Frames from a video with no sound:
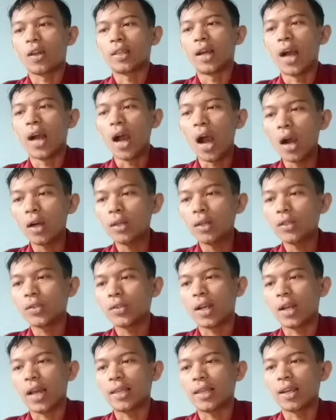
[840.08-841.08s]
the how to
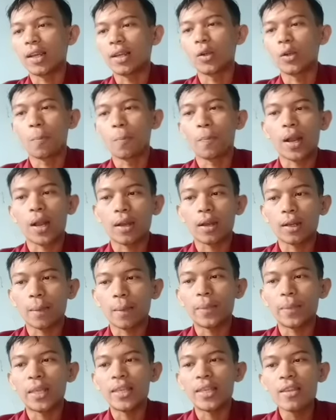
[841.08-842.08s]
write a good
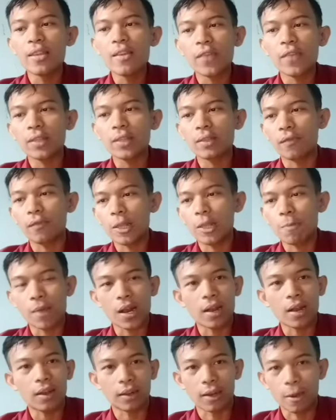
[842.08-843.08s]
paragraph in the effectively
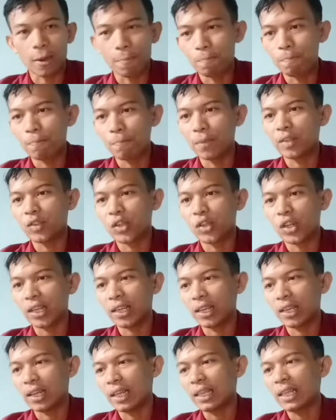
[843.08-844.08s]
paragraph
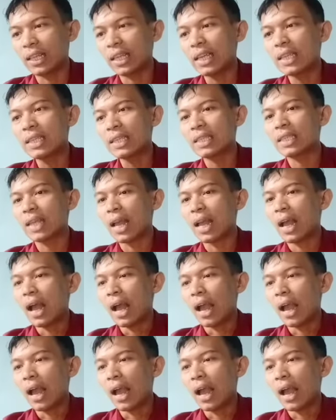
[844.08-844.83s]
material is